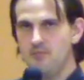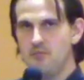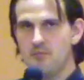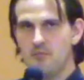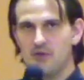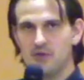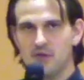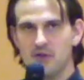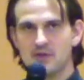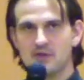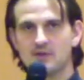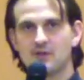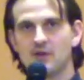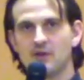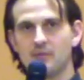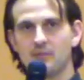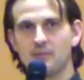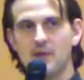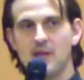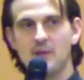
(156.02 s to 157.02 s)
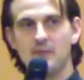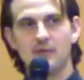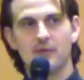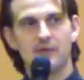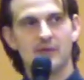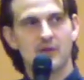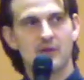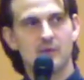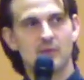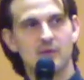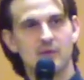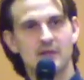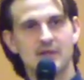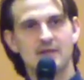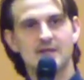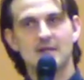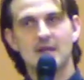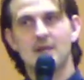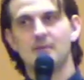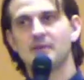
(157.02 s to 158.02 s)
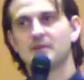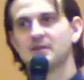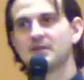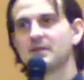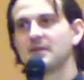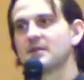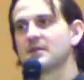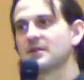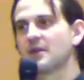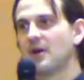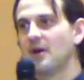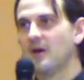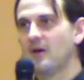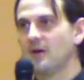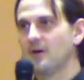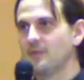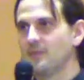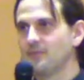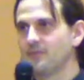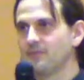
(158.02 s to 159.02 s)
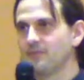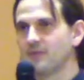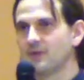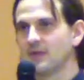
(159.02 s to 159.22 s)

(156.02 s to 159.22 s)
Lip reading: But there's certain people that really step into this call.